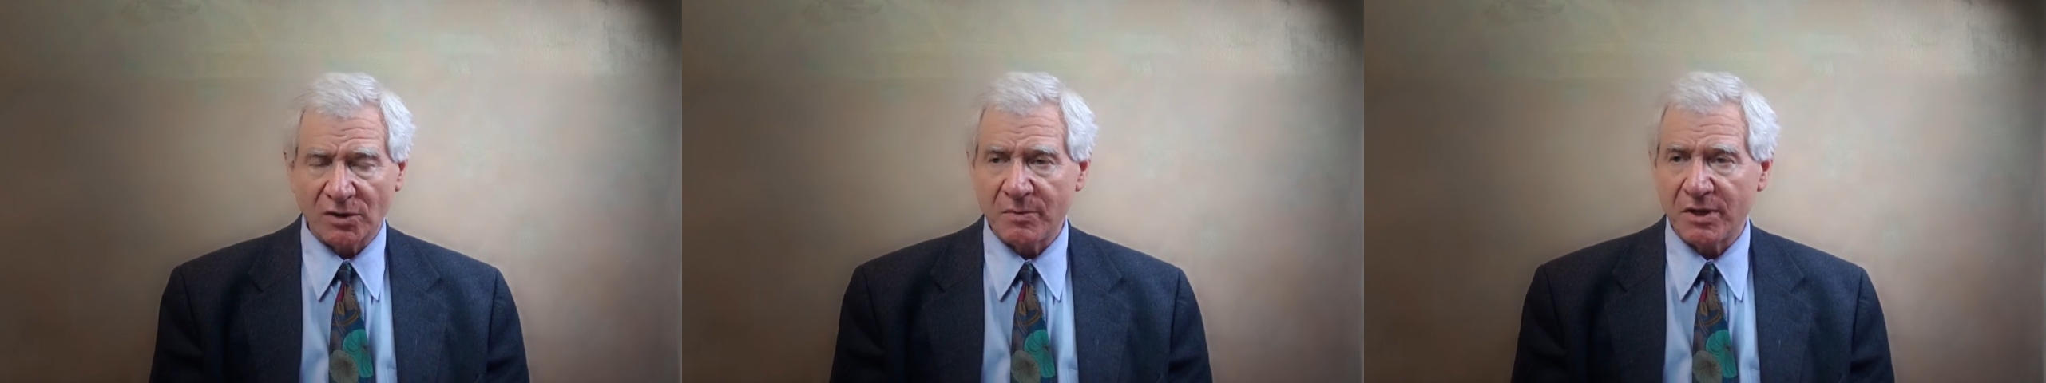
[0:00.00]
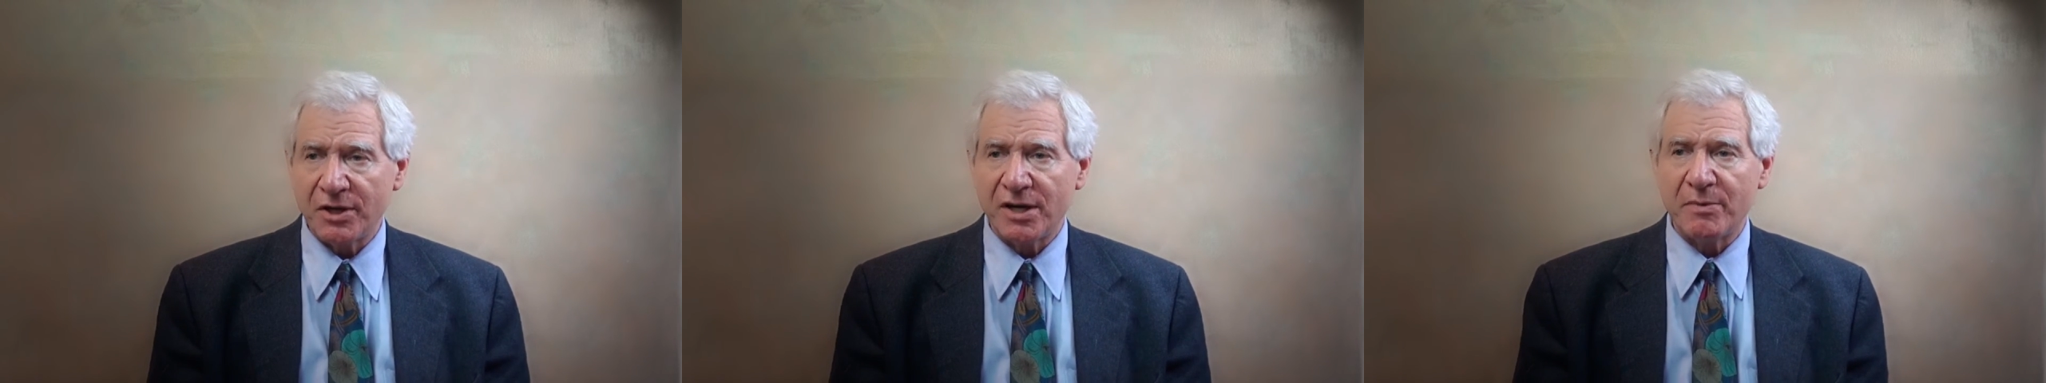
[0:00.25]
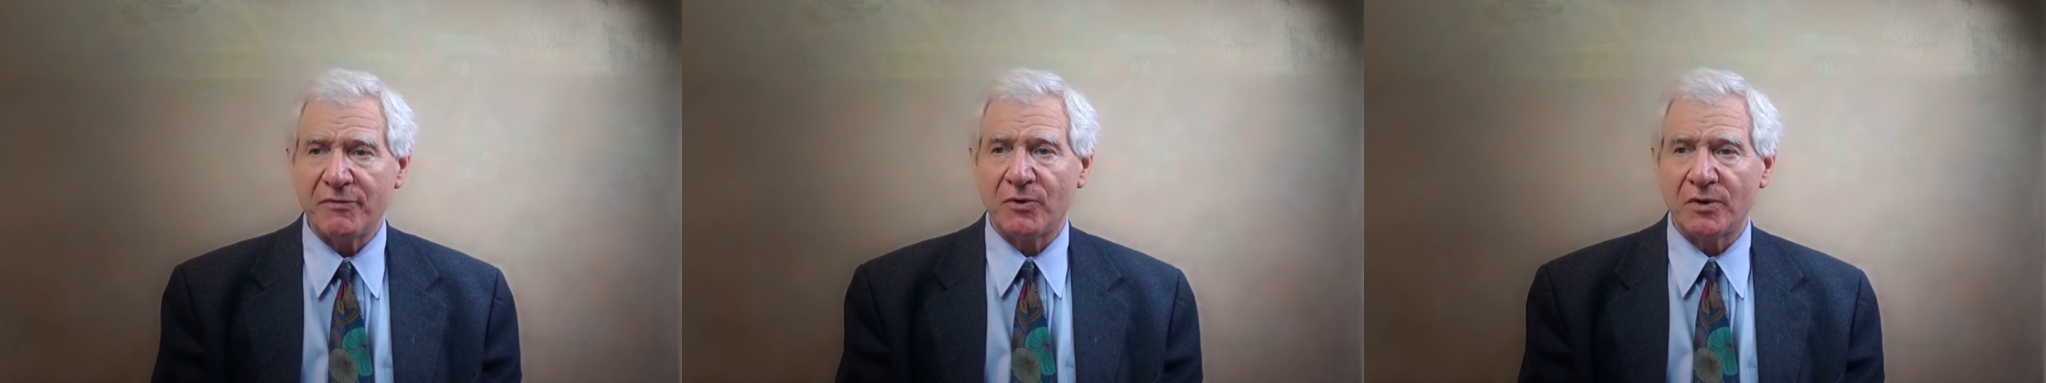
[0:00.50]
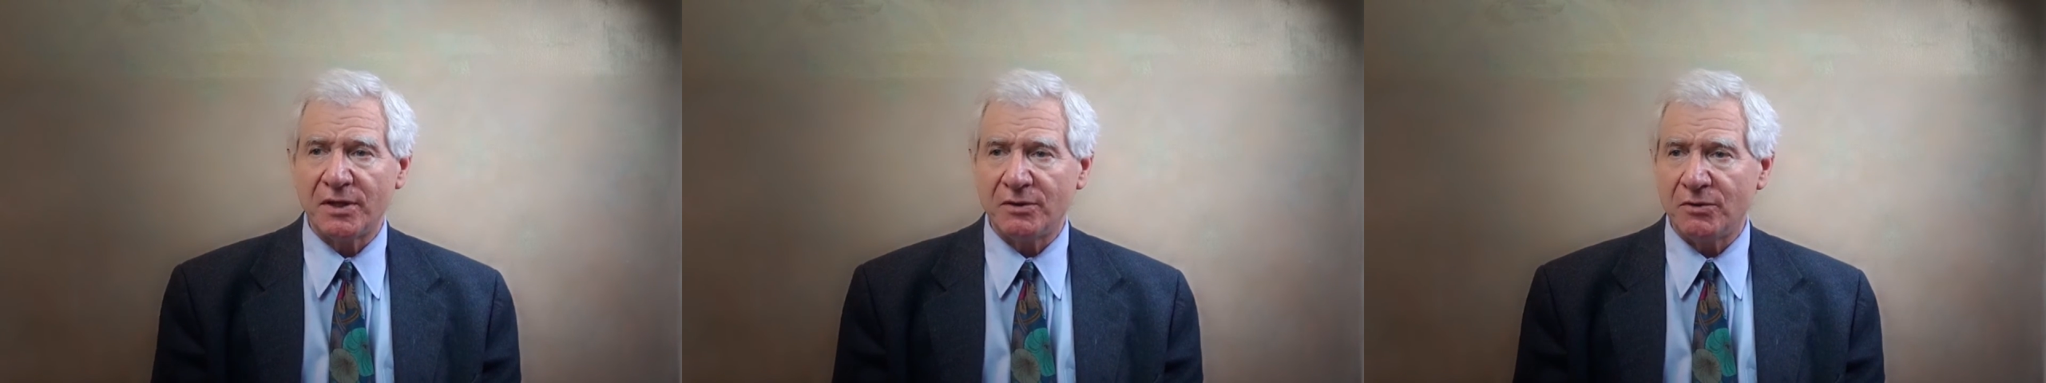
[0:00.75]
to me a year
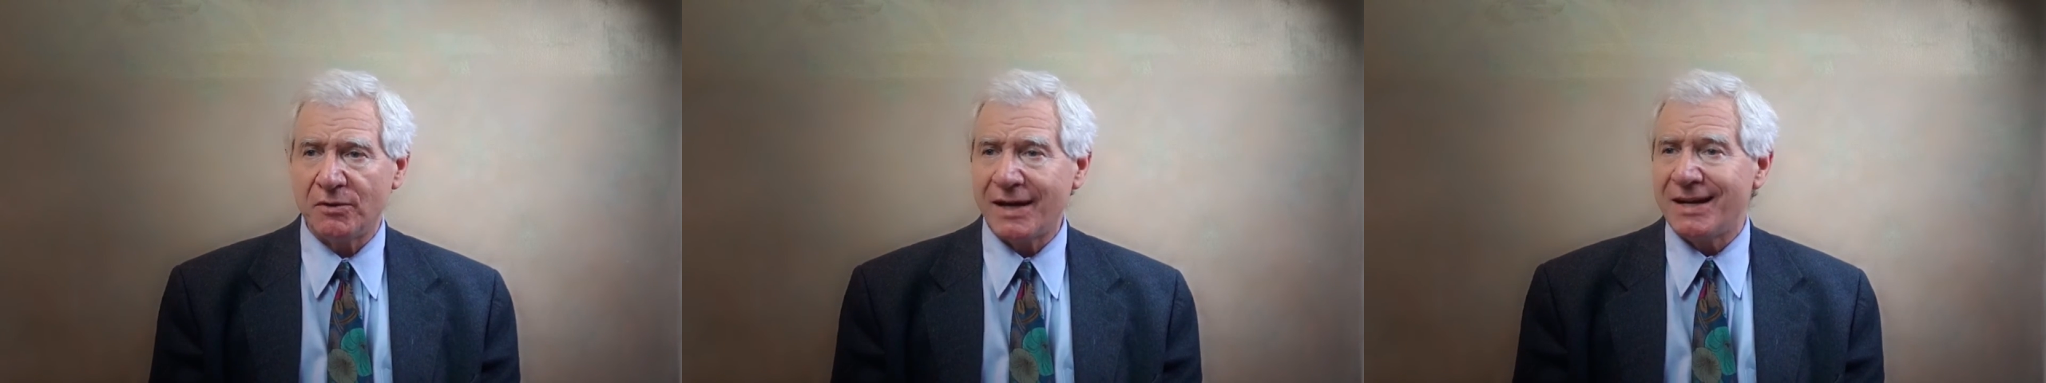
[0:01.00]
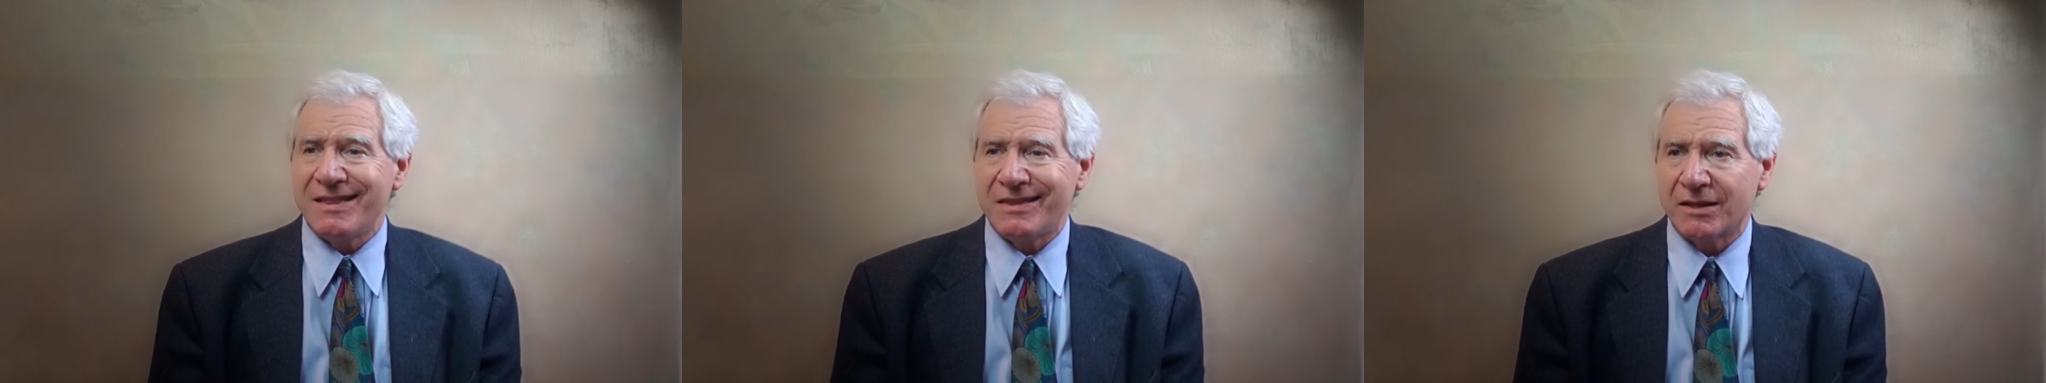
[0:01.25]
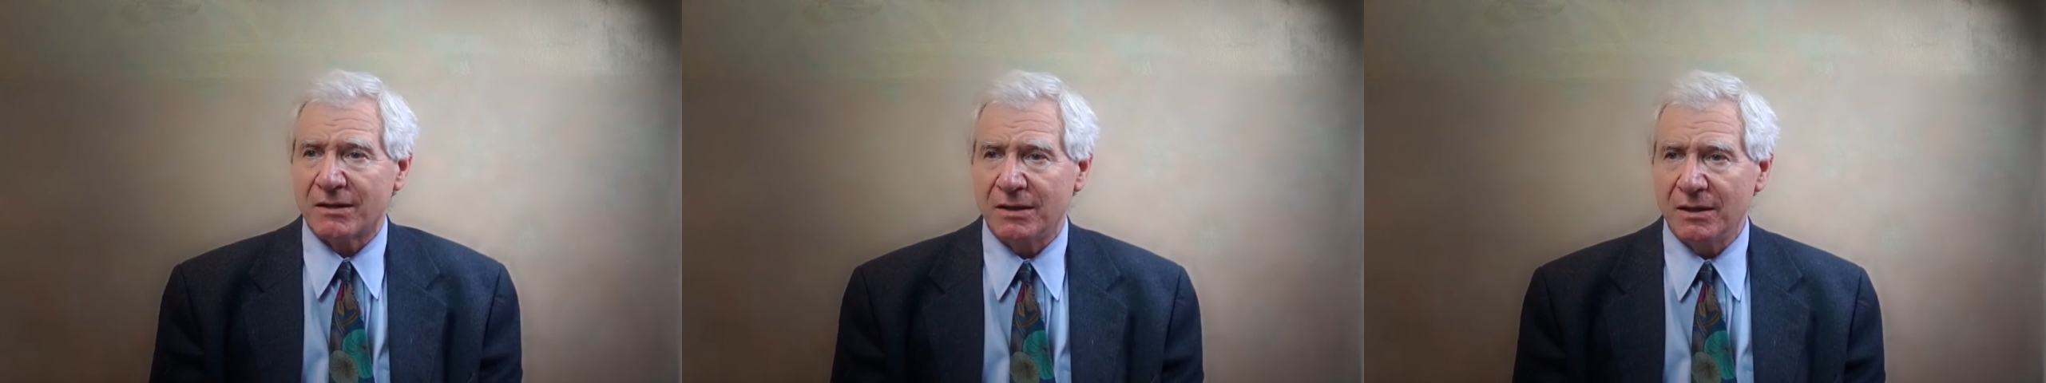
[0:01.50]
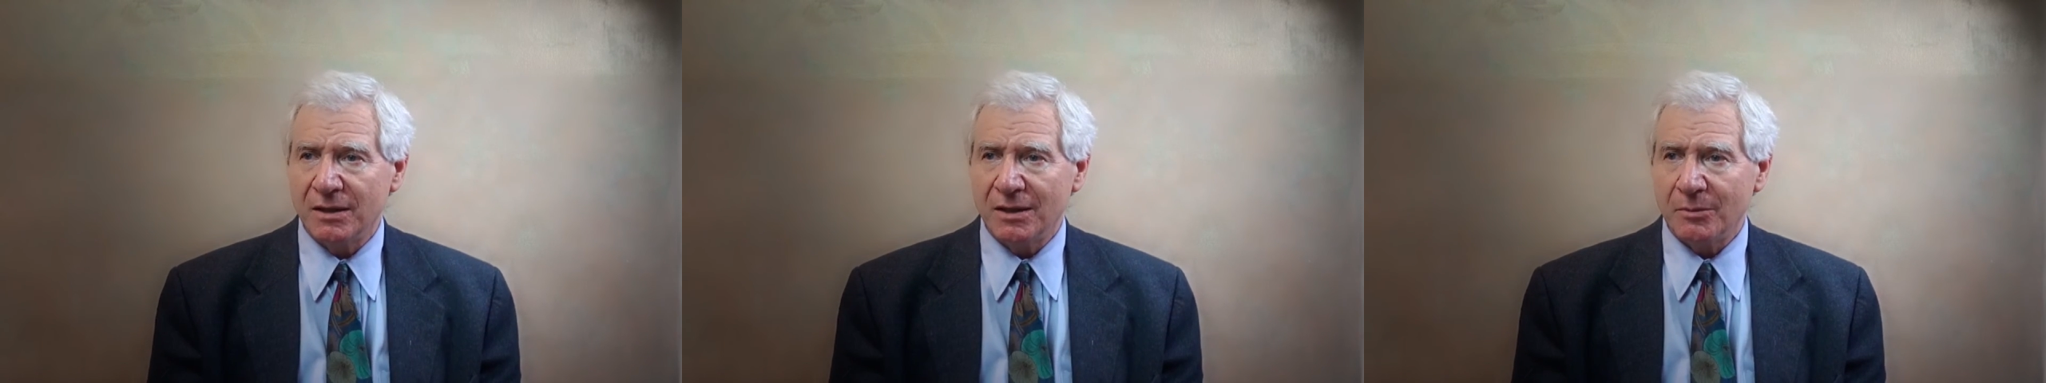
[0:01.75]
before they do anything,
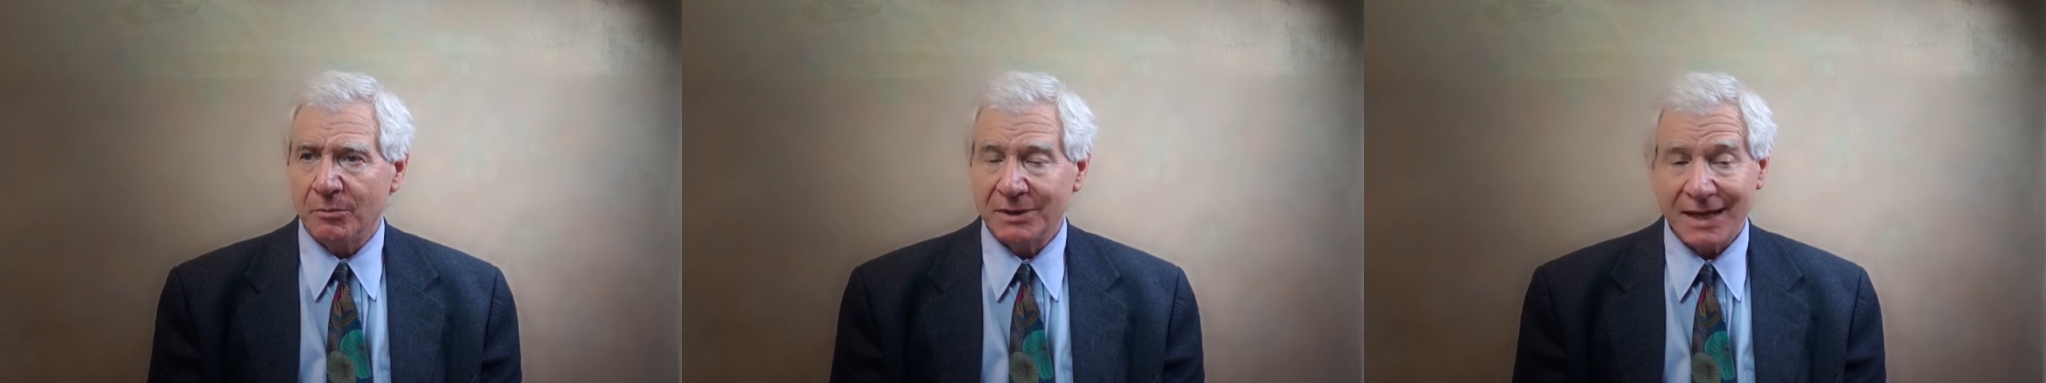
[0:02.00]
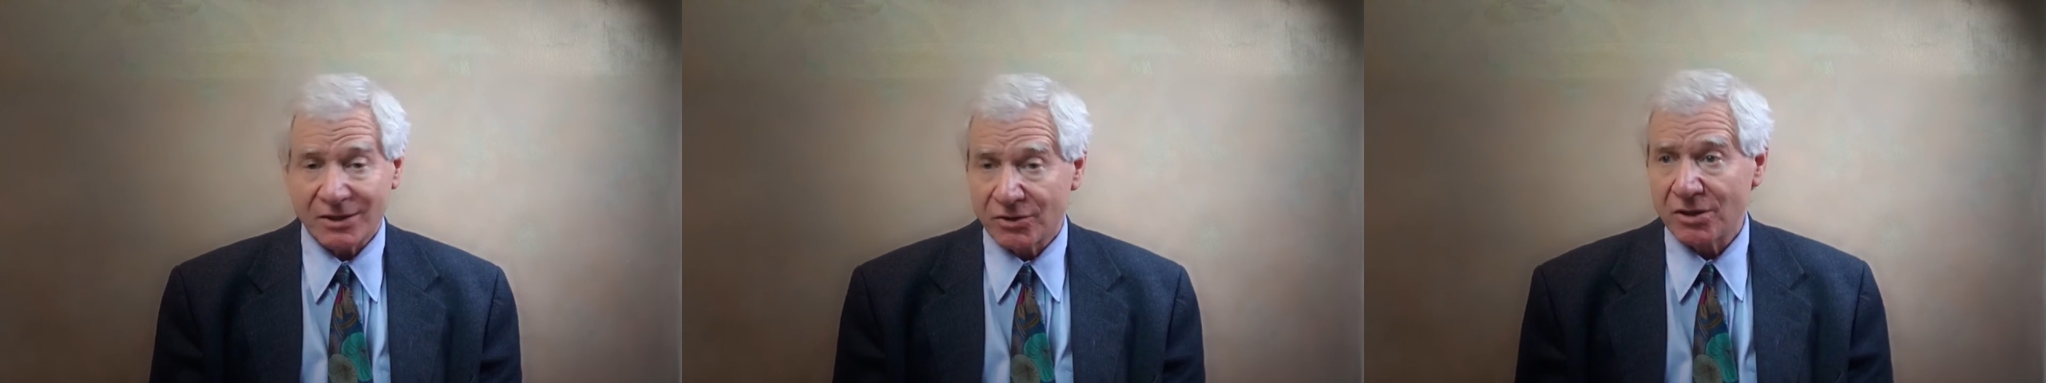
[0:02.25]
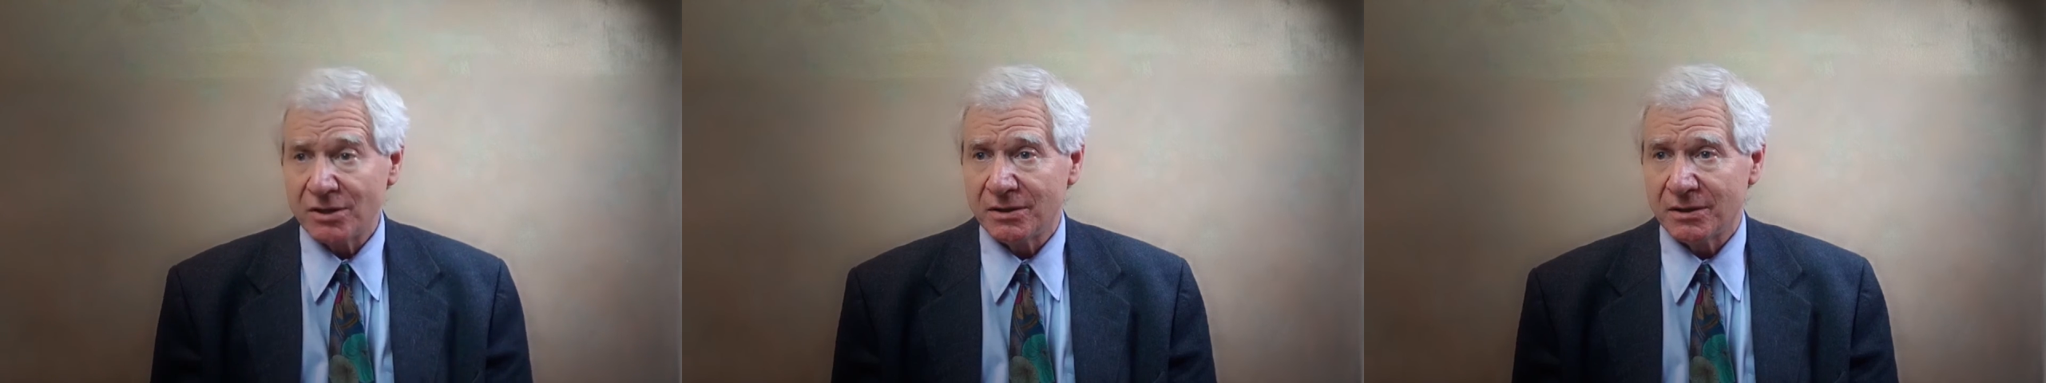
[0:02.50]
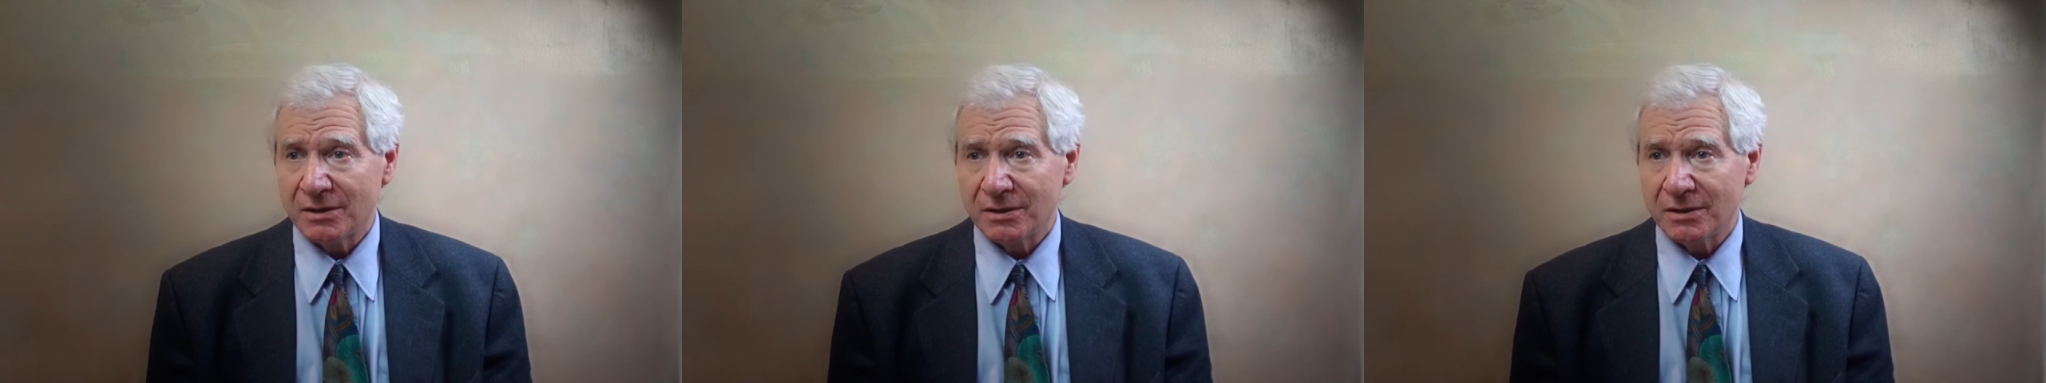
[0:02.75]
but that's good.